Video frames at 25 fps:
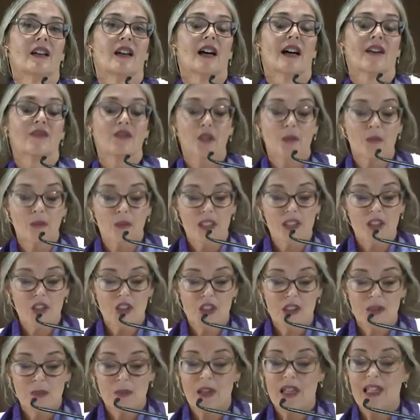After
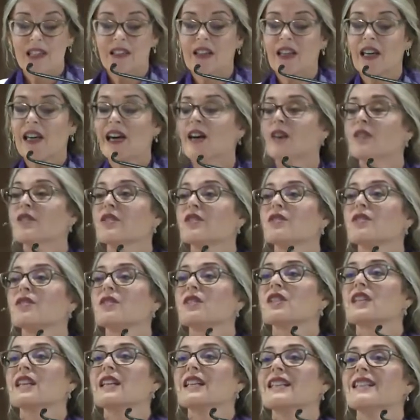much debate, the
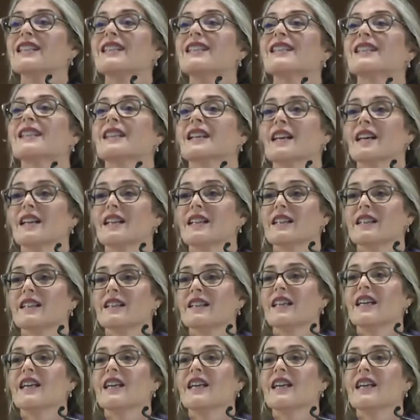councils decided.